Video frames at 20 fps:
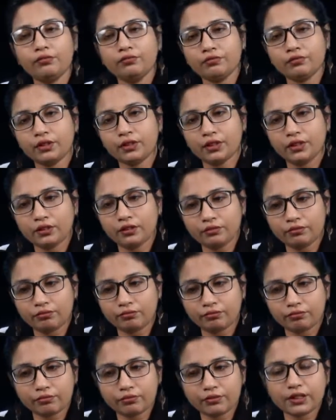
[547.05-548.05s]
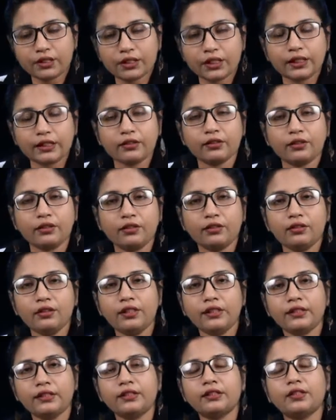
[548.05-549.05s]
the state
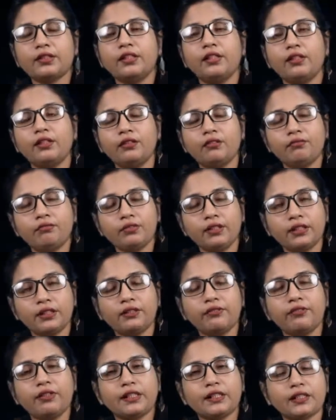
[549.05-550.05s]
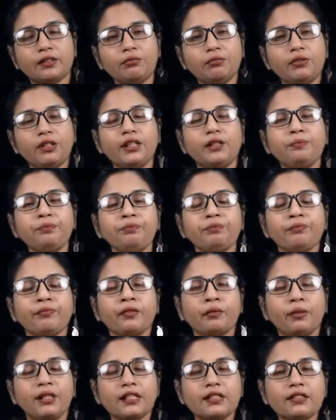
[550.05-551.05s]
legislative assembly
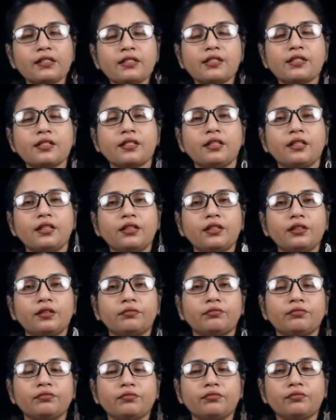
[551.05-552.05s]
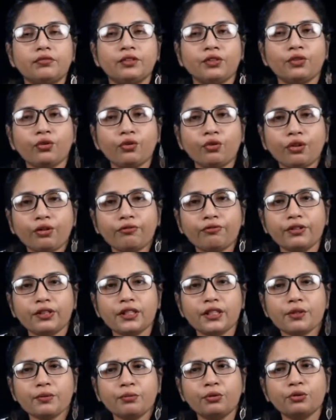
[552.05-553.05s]
passes no
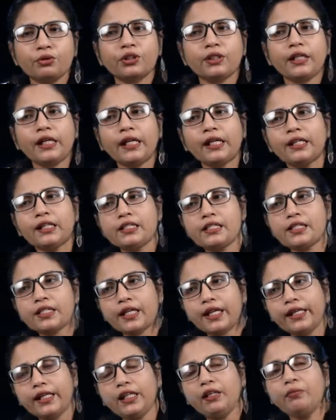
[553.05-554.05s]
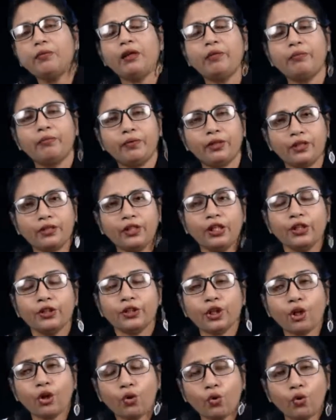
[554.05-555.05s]
confidence motion against any member,
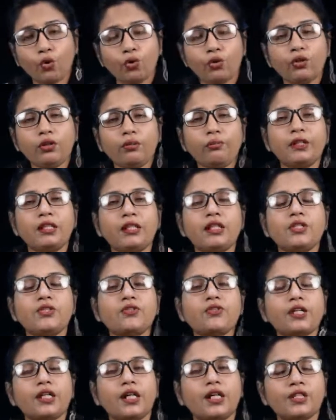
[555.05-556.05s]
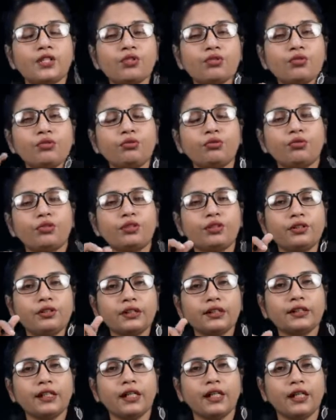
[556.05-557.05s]
the whole ministry has to
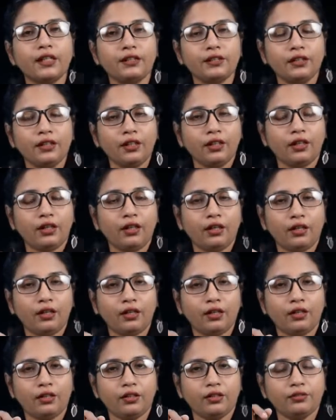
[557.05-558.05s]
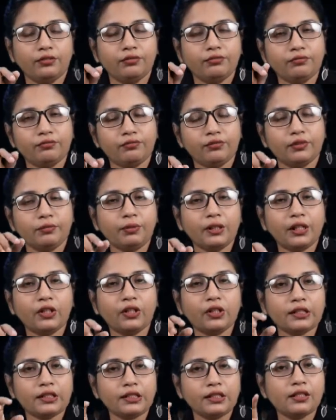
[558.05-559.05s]
resign,
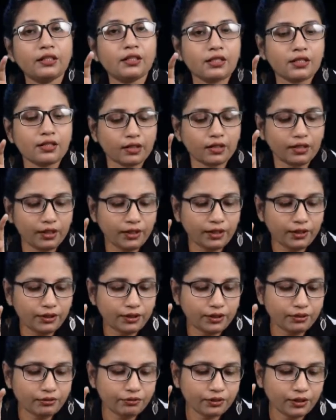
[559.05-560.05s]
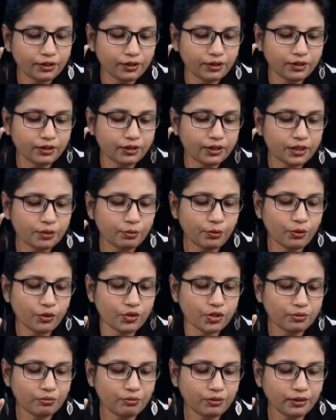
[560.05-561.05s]
because this is the collective
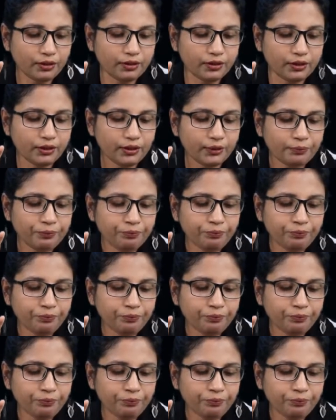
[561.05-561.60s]
responsibility.